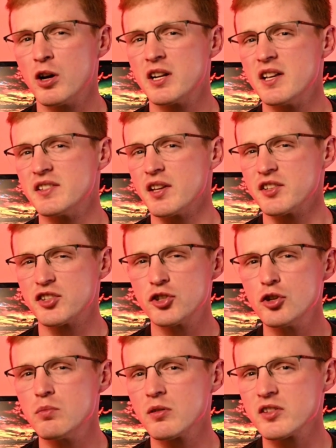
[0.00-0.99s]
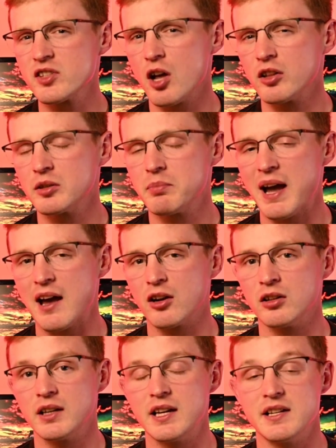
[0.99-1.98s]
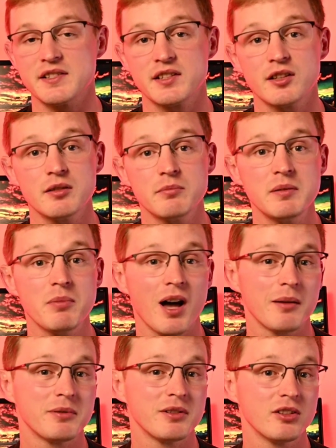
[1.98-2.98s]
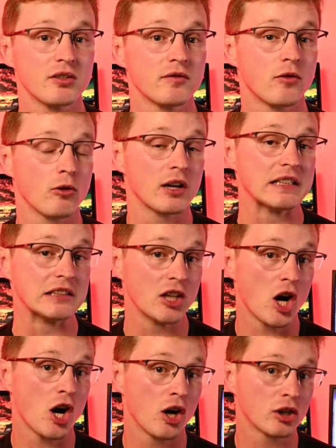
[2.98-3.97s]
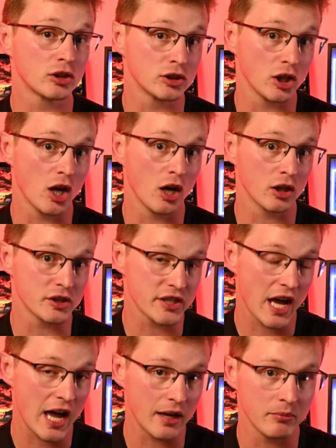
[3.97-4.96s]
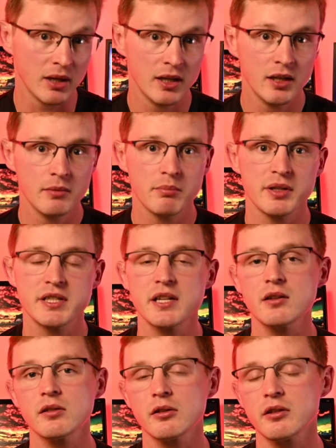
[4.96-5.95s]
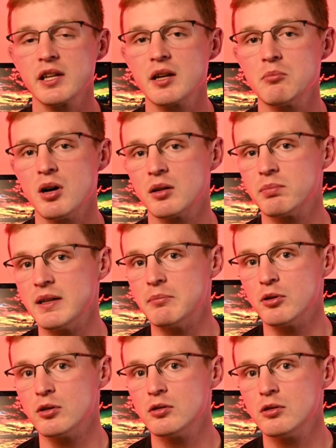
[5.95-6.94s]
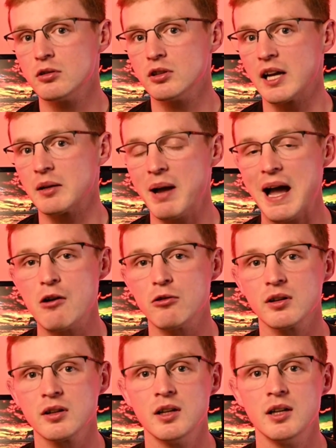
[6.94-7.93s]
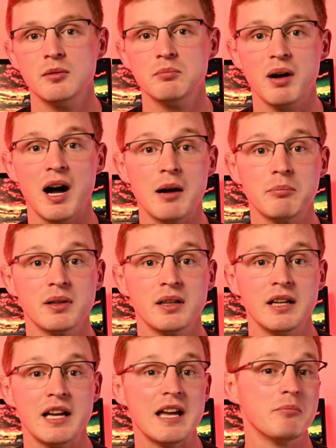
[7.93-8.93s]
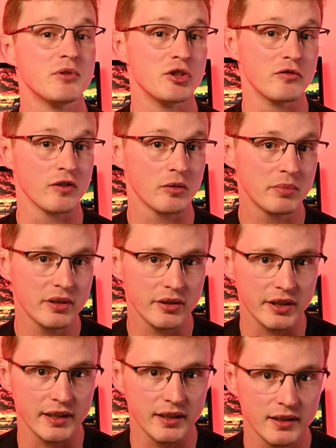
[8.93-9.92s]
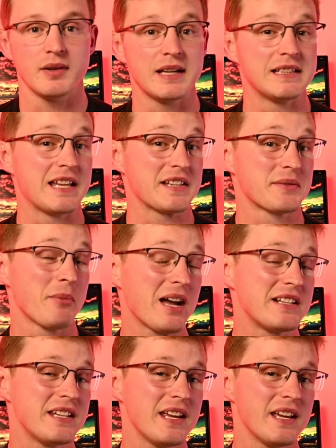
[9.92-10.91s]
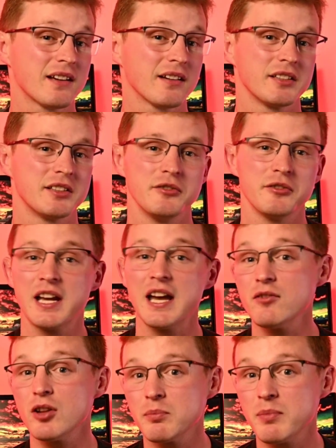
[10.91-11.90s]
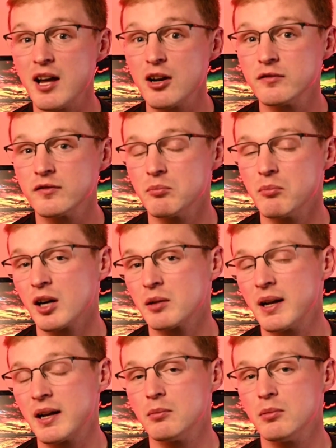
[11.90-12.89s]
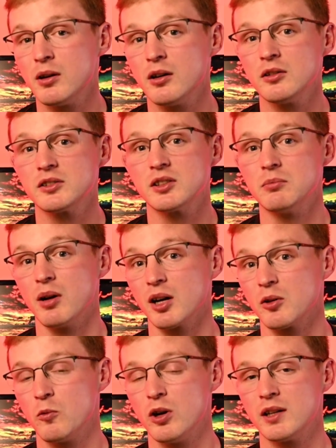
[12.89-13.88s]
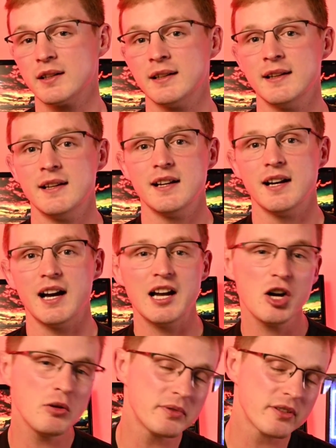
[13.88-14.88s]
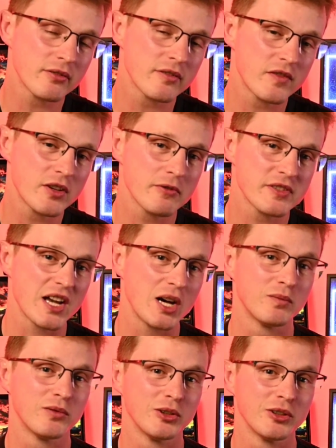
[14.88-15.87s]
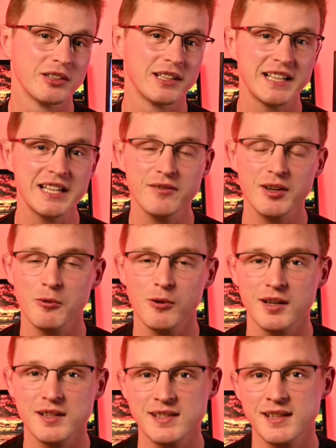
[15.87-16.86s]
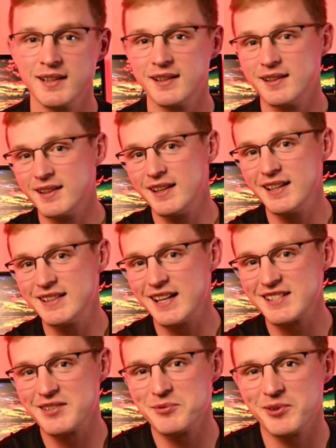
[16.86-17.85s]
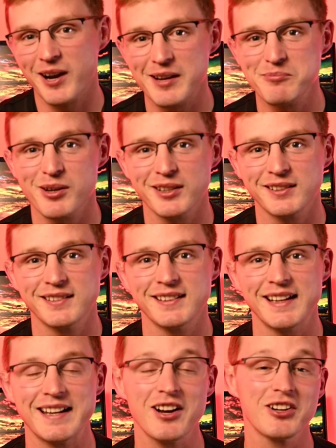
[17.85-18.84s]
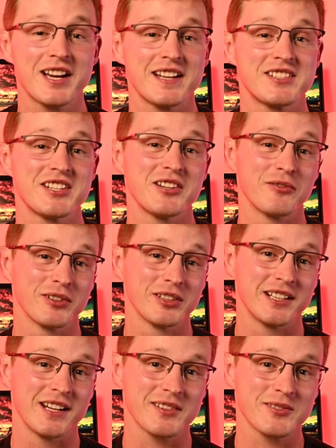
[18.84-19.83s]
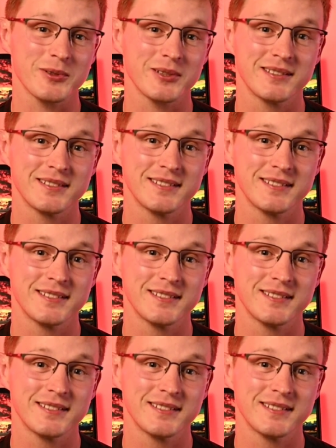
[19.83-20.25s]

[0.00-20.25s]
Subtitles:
1 is a super solid paddle and it's going to be popular for a long time, particularly among people who like power, pop, and maneuverability. And that's my take on the new Kevlar paddle from Mark Pickleball, the Mark 1. I hope the review was helpful, and if it was, hit that subscribe button and I'll catch you here for the next one.